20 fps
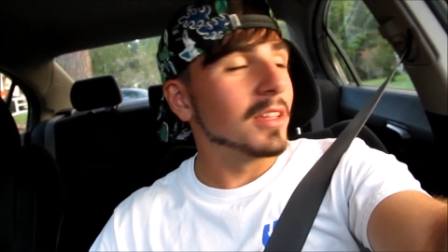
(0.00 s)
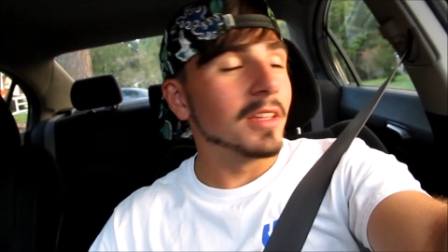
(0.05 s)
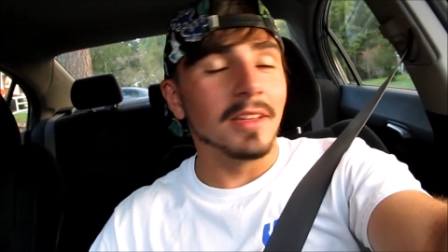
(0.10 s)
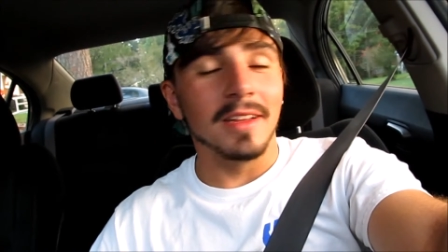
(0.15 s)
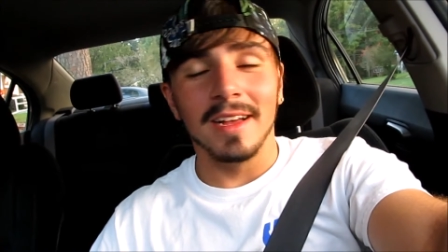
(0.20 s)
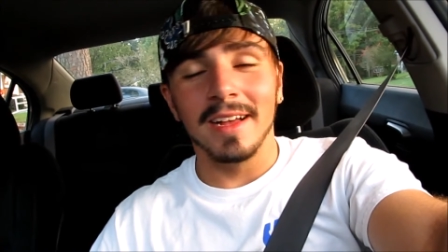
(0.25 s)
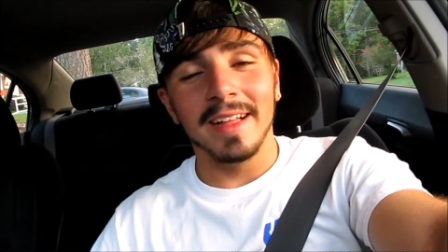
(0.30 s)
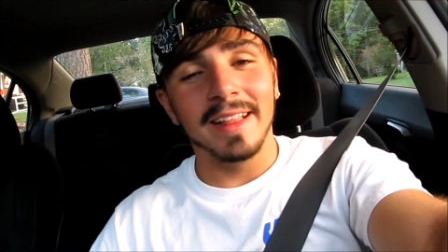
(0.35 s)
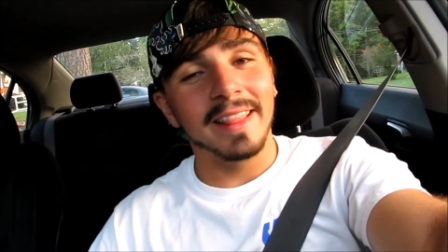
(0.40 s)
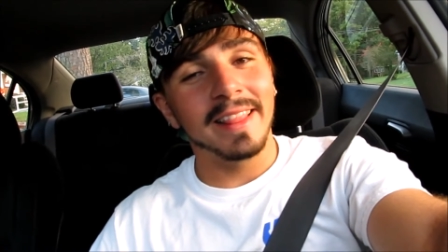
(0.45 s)

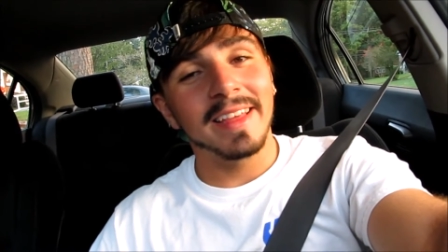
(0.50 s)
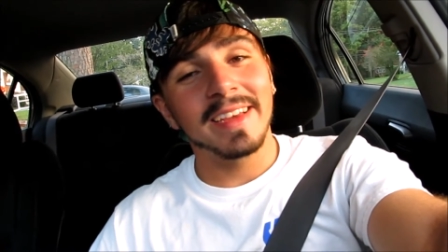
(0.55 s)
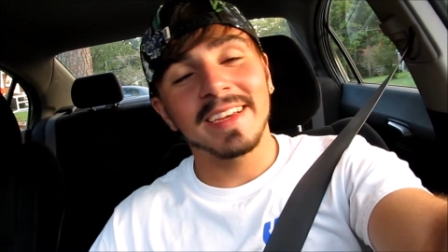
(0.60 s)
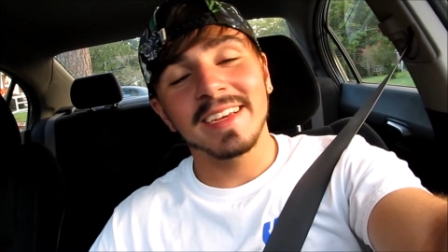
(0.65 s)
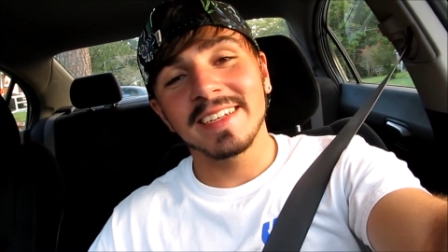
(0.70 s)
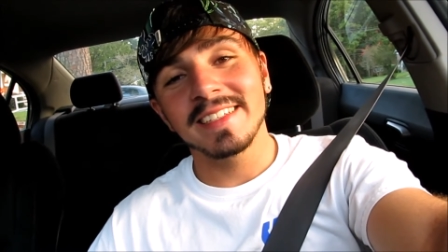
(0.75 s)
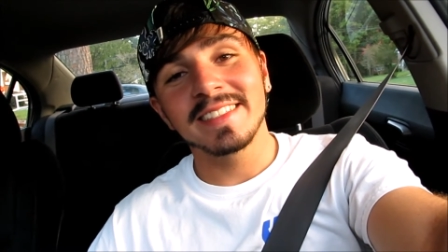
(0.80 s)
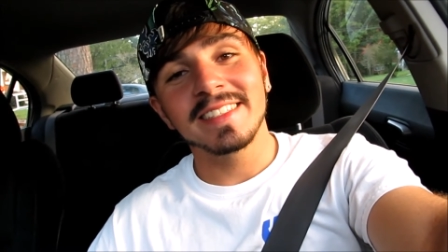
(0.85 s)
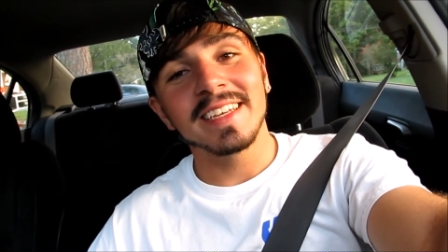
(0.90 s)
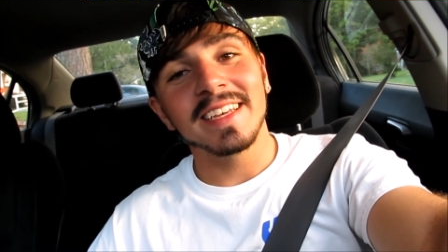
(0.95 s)
yeah,
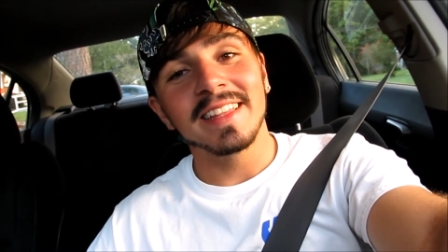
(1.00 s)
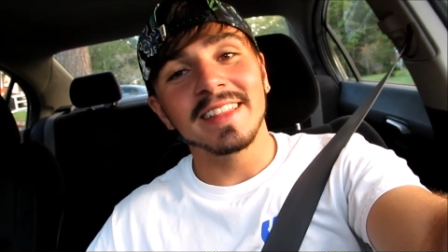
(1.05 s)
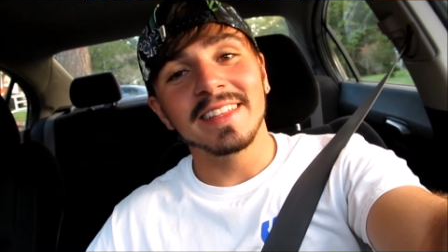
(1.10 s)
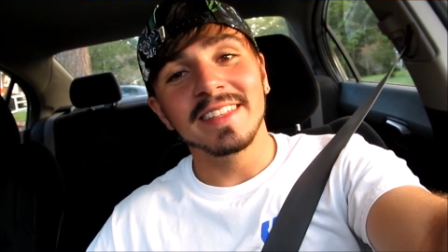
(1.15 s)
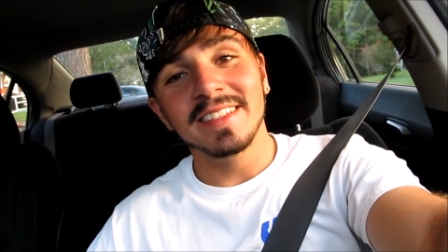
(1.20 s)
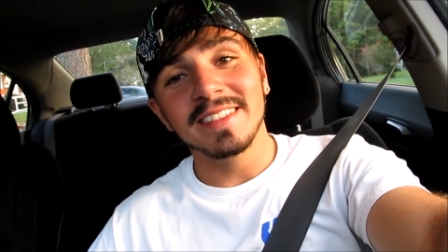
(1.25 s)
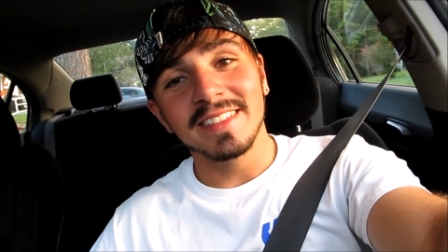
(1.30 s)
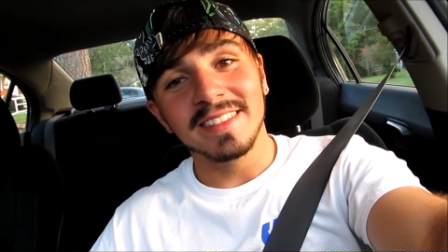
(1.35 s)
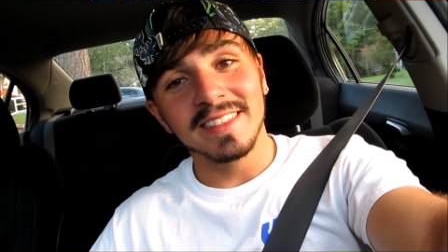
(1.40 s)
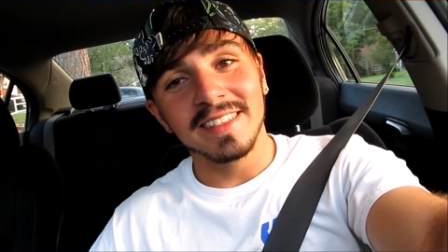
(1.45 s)
like I said,
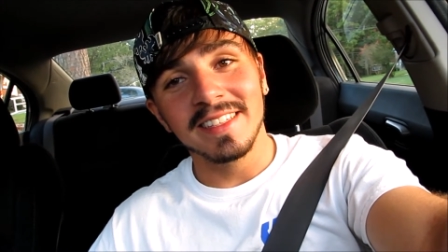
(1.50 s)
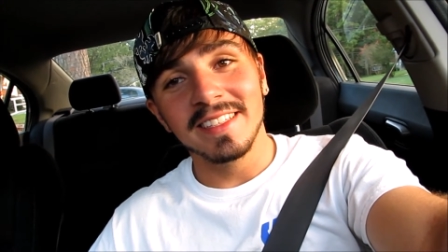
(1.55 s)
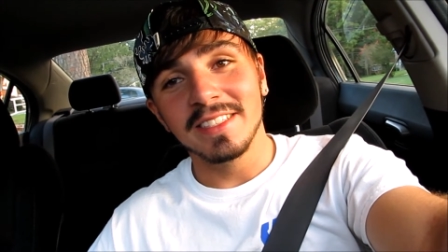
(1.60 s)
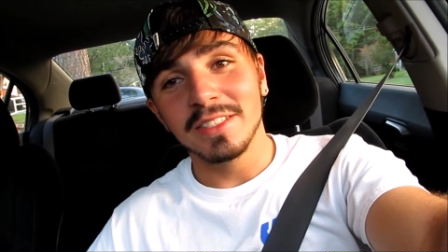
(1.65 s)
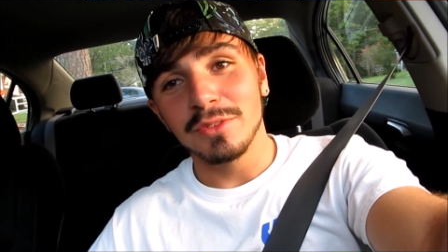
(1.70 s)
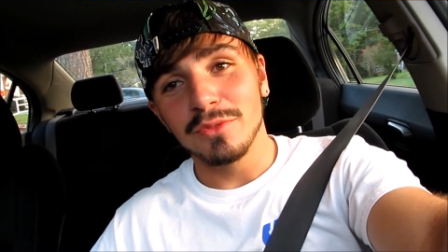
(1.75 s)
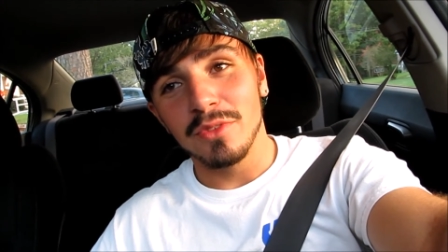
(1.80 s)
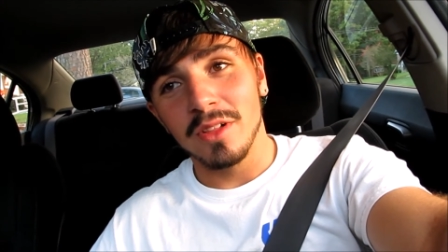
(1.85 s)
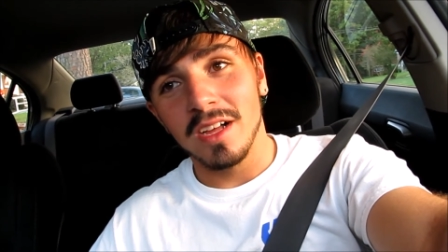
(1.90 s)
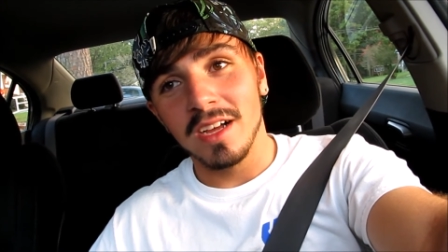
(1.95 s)

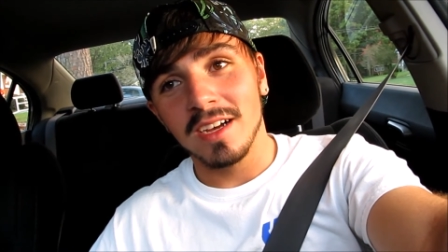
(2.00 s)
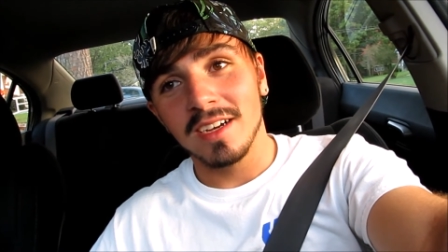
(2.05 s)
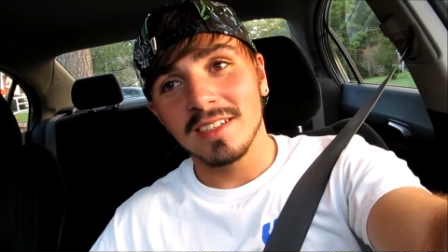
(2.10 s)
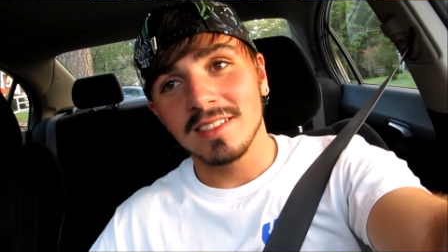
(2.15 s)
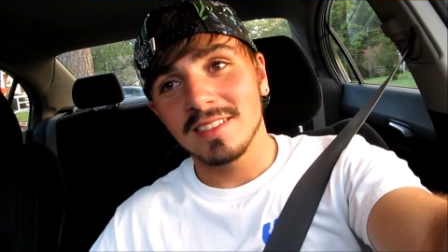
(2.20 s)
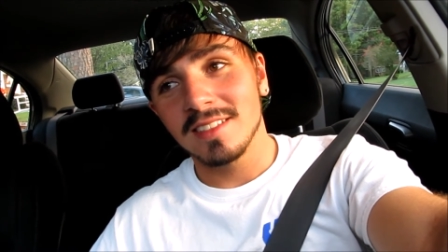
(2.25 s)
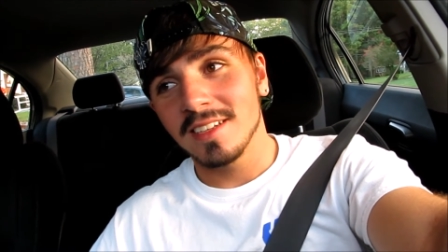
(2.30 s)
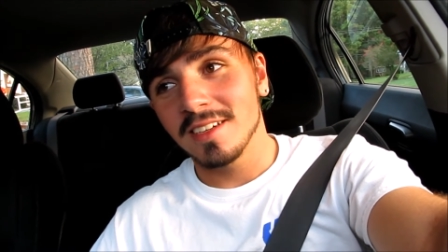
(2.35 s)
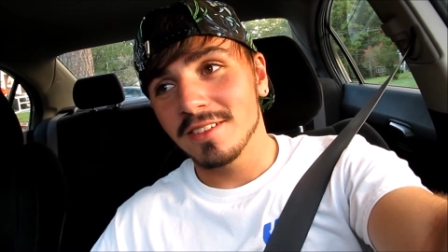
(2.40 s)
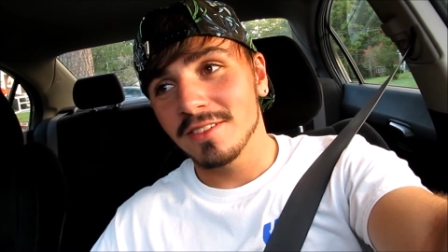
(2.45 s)
this
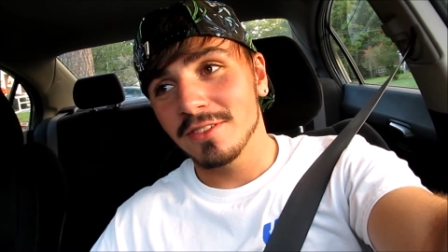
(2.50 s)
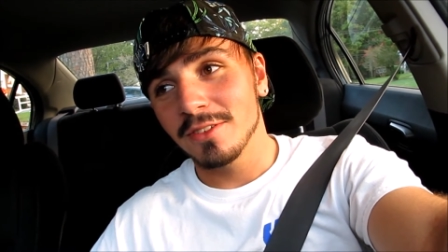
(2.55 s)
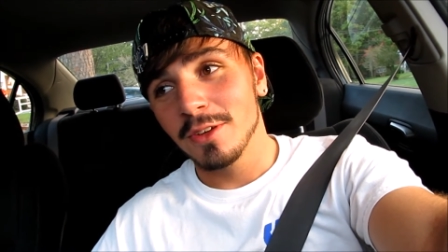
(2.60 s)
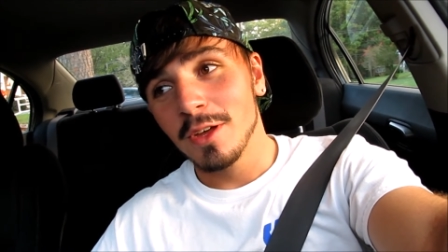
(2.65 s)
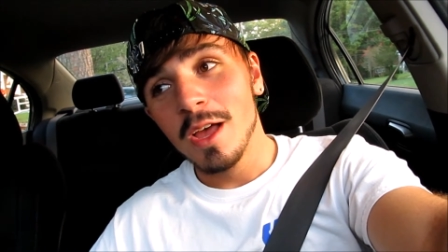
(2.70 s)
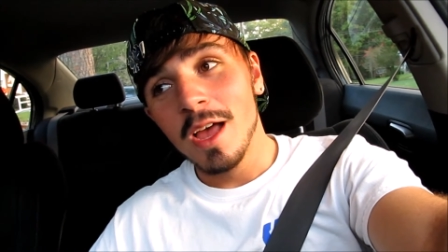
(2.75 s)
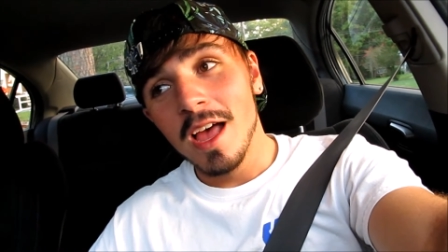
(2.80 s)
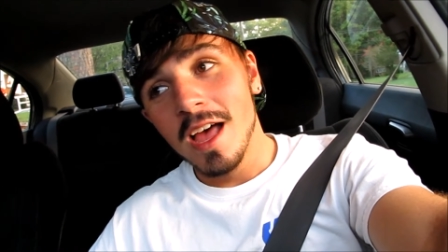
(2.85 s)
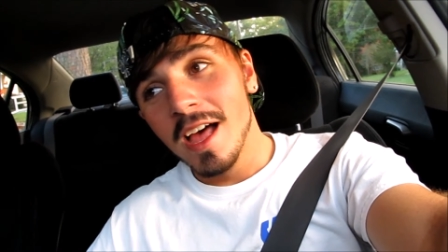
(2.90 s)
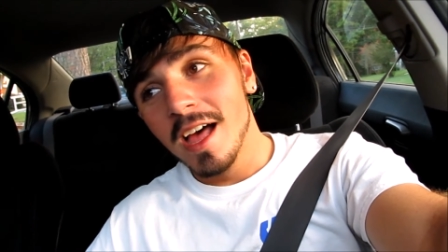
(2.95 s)
vlog stuff,
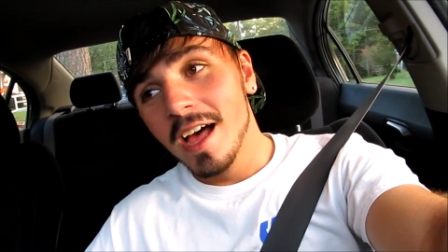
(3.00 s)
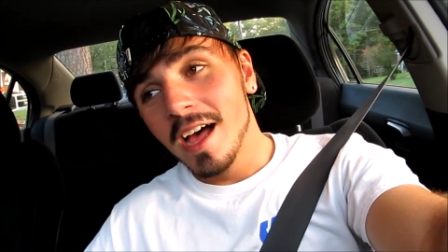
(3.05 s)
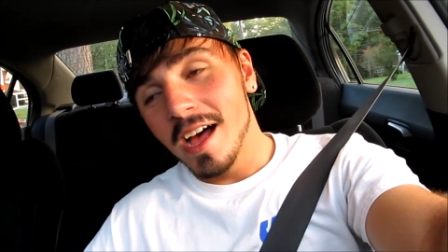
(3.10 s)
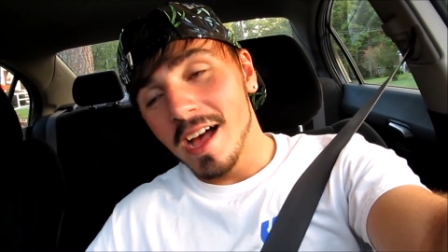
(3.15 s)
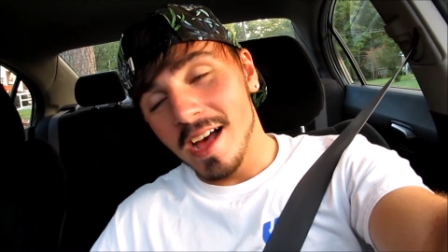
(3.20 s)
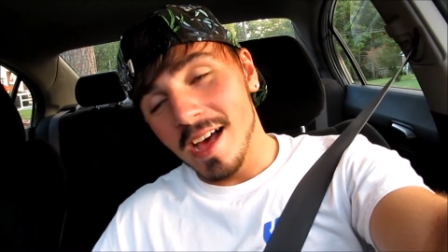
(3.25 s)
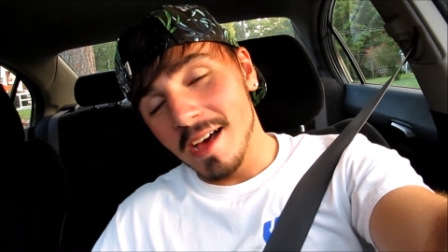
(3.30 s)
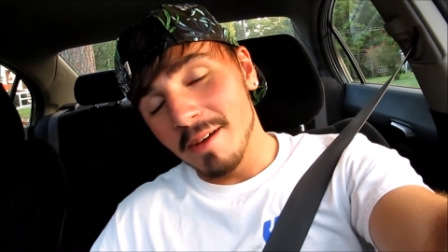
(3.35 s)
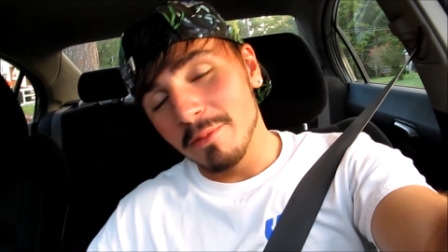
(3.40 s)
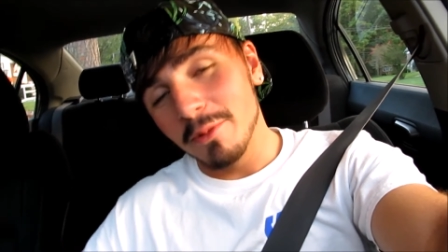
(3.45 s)

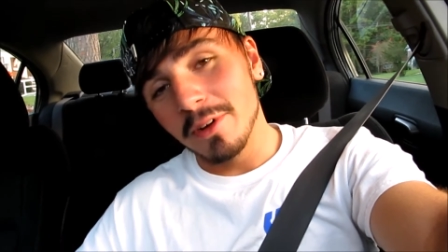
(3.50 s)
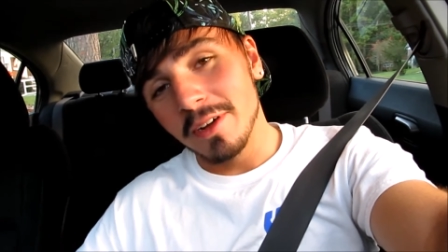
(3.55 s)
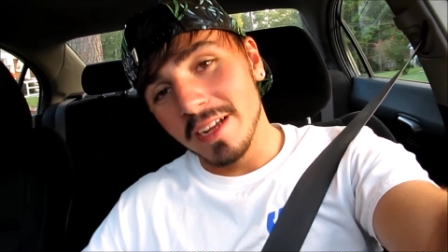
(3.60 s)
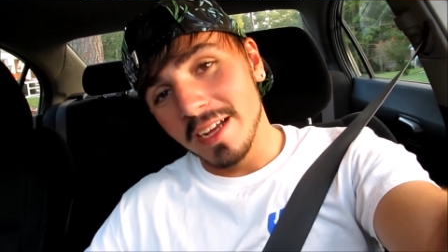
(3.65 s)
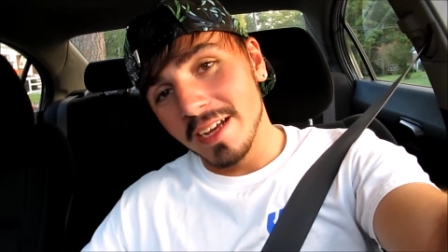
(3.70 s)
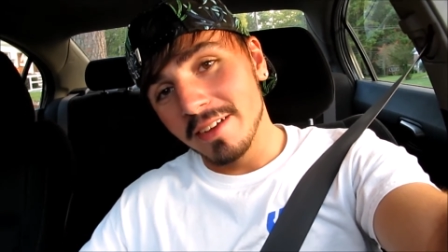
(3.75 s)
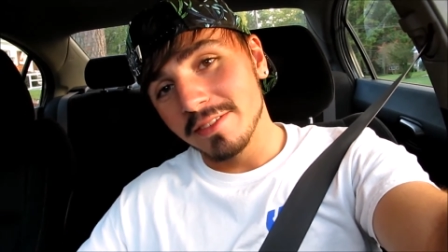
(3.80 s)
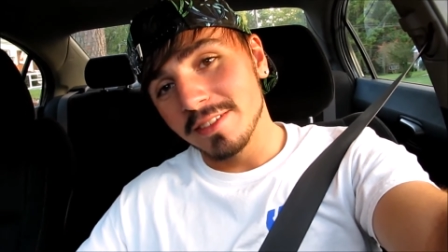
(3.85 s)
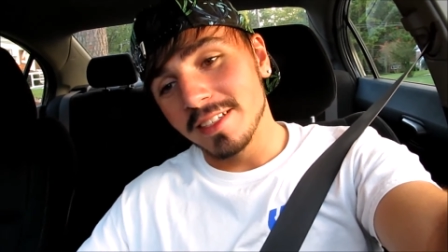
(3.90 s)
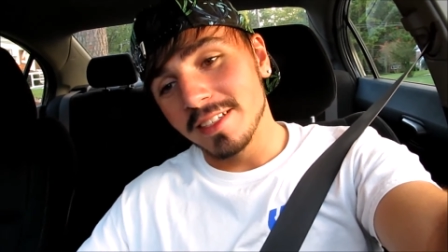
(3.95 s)
I'm gonna have